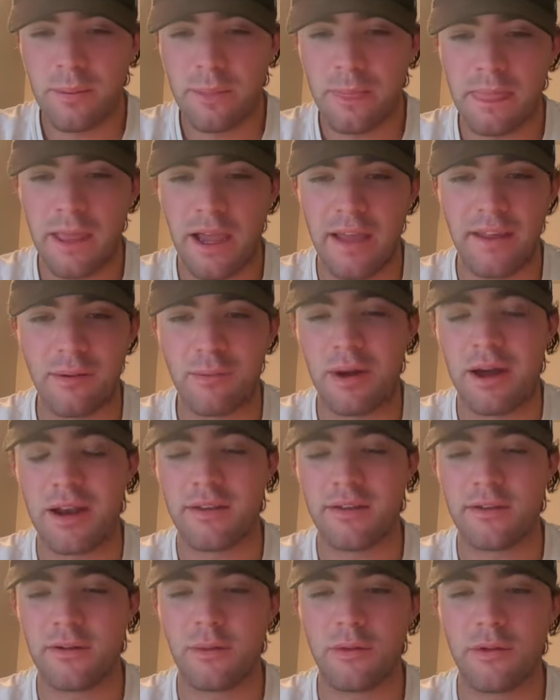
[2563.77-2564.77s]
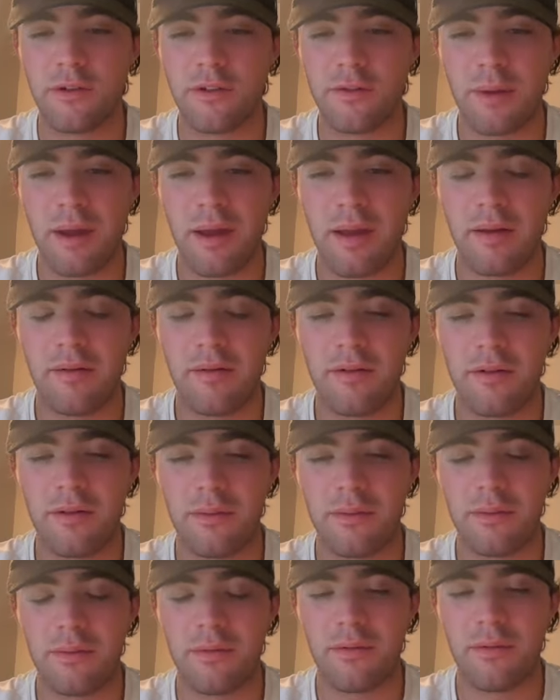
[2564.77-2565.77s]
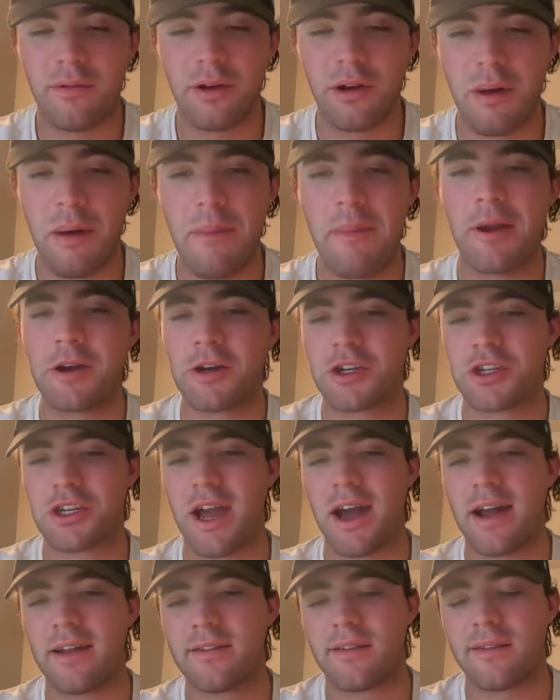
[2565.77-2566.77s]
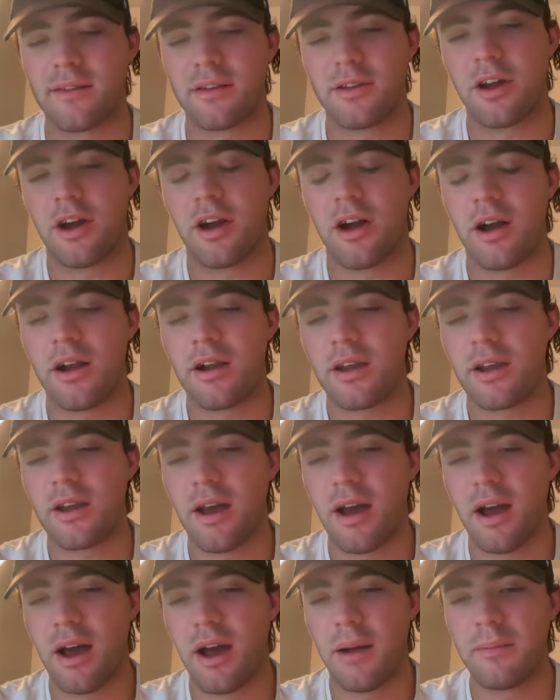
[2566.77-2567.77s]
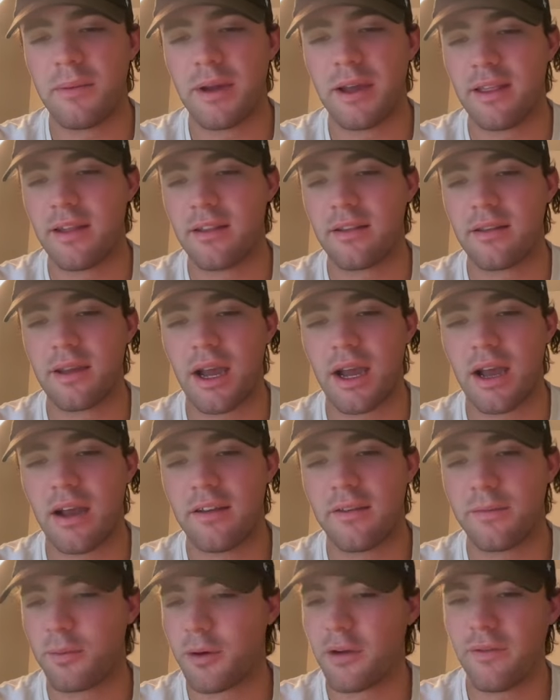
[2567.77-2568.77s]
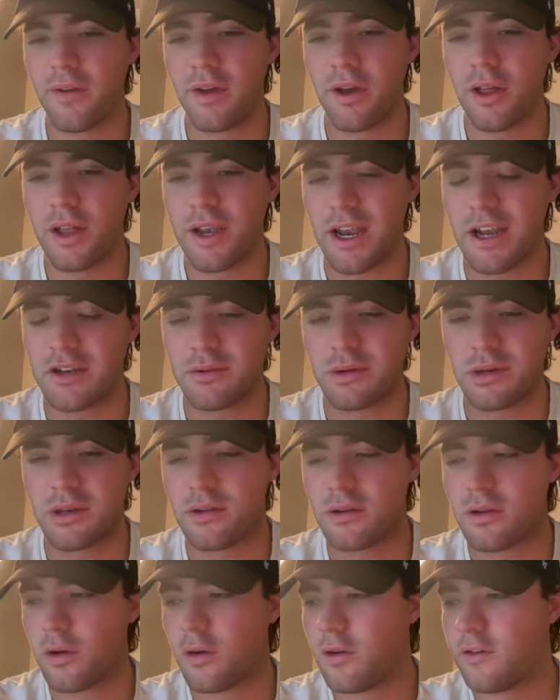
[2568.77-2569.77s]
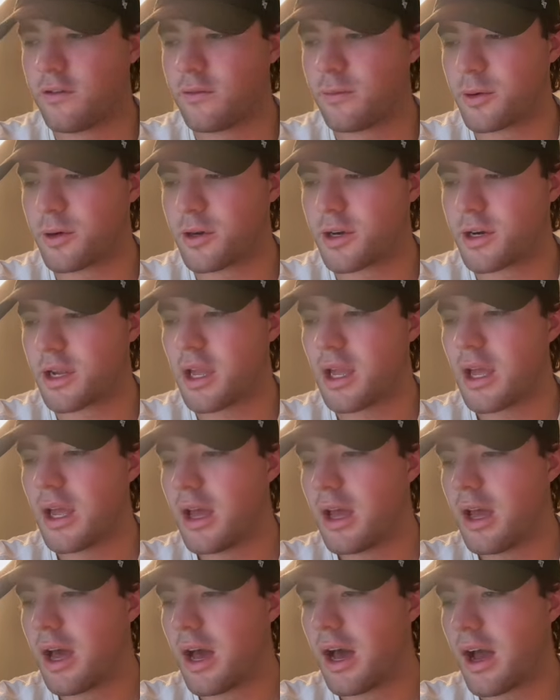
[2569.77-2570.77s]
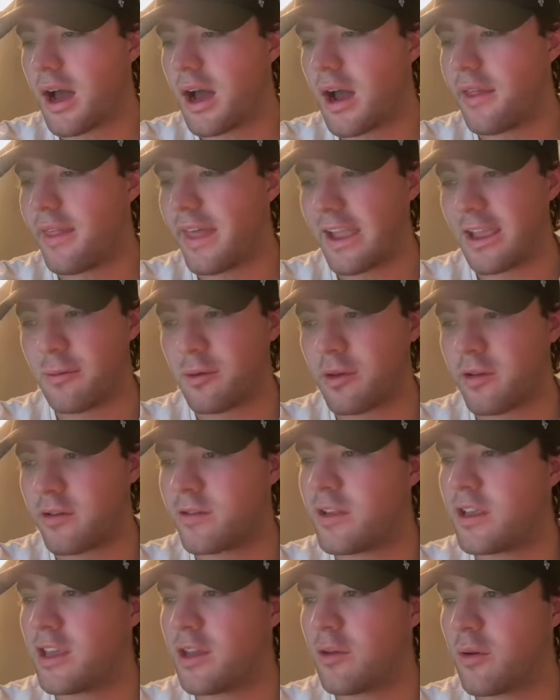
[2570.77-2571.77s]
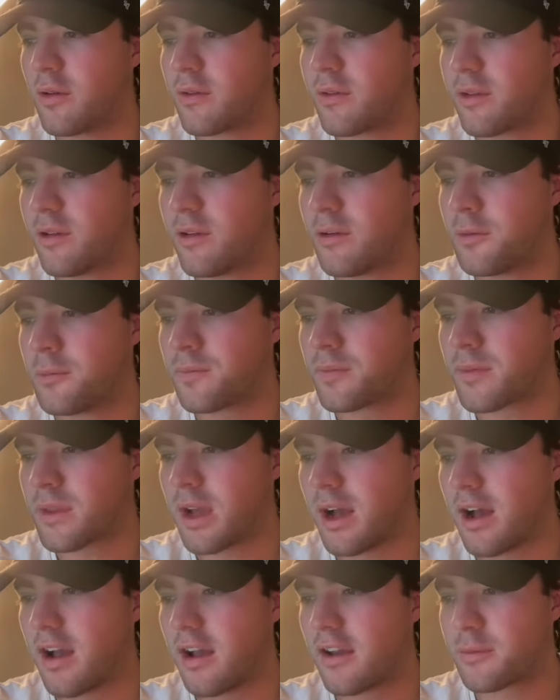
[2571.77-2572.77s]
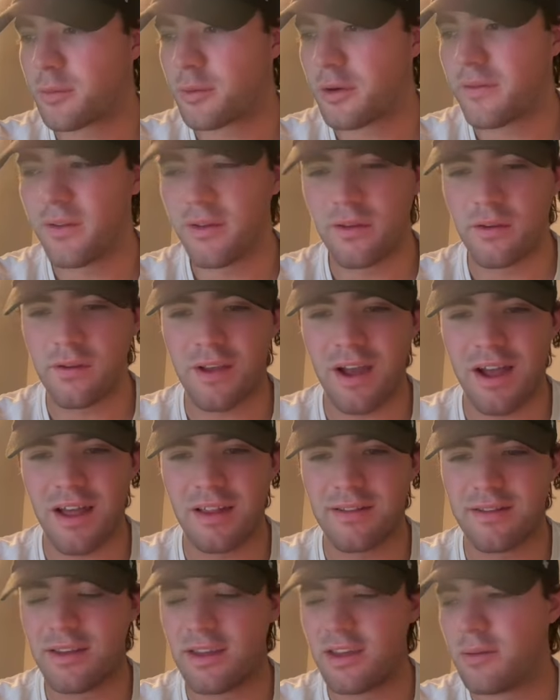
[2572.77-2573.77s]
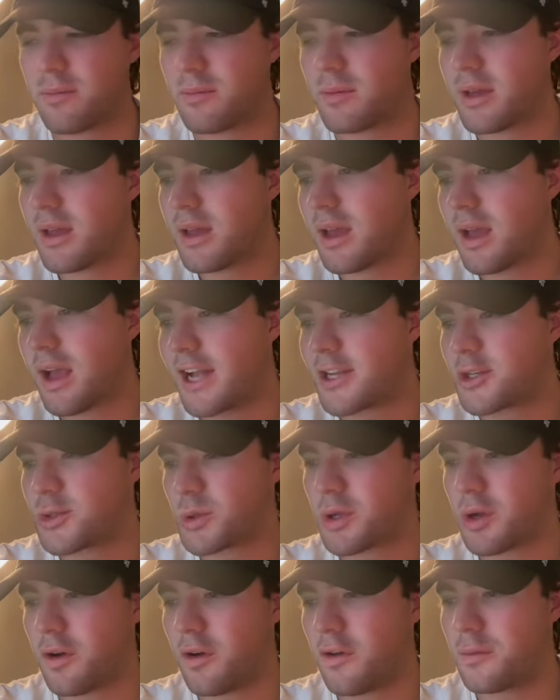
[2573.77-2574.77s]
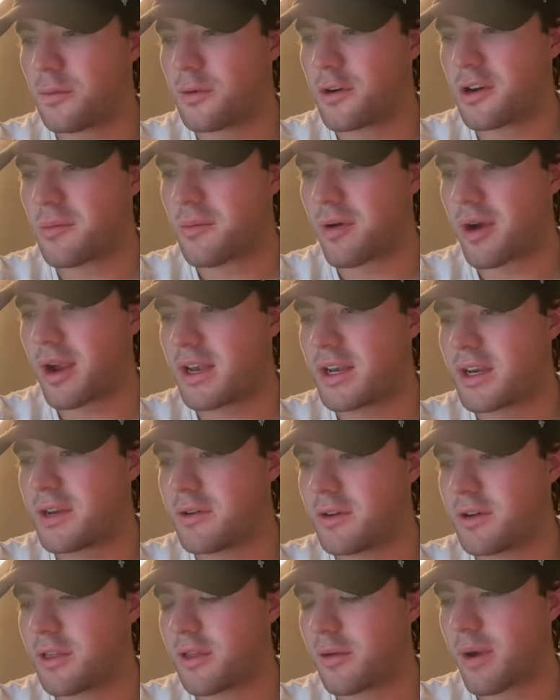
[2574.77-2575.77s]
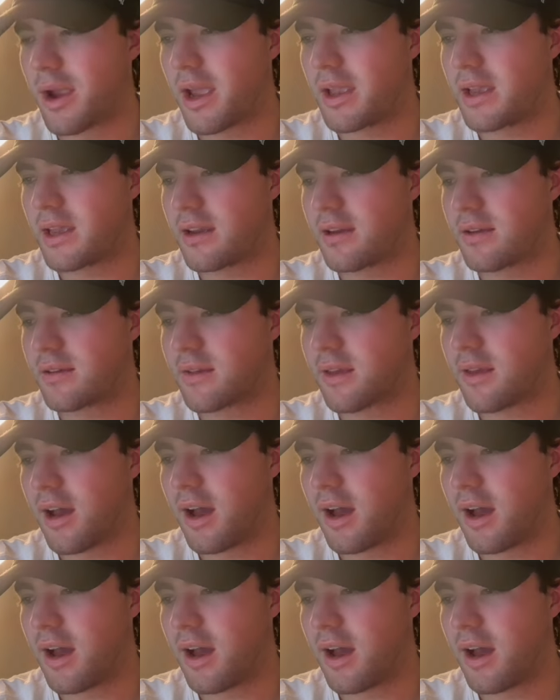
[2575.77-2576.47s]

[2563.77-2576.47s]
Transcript: think Montezuma was one of my better shots as a dog. And then Springville and Edgewood Colesburg. That could be a sneaky one too. Springville's a solid team. Edgewood Colesburg, brand new into the rankings.